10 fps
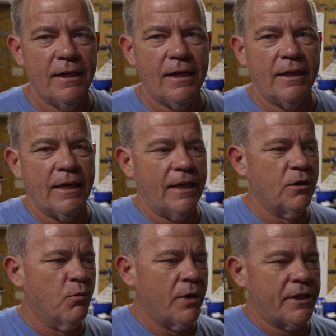and they had the
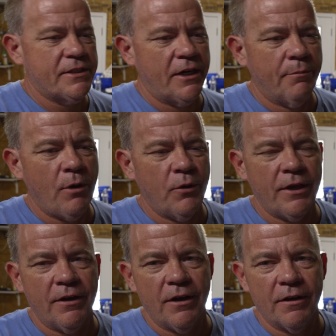ring ceremony
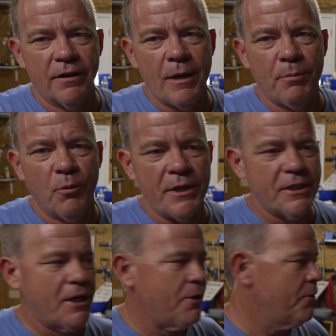a couple of weeks
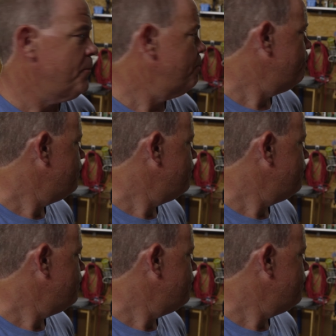ago.